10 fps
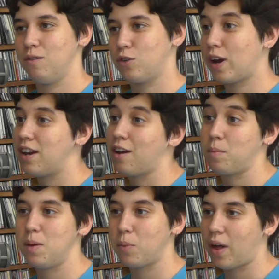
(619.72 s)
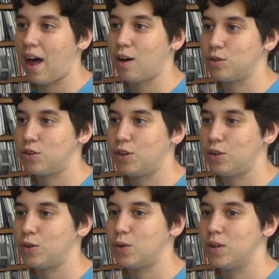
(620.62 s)
train young people how
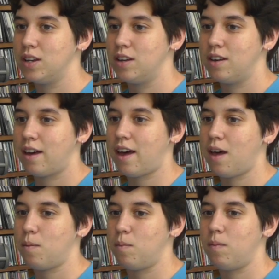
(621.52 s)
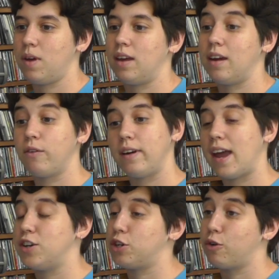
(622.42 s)
to
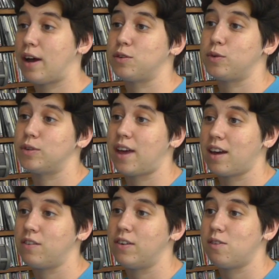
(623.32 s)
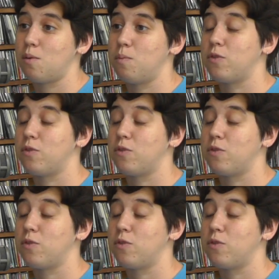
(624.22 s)
engage in grassroots activism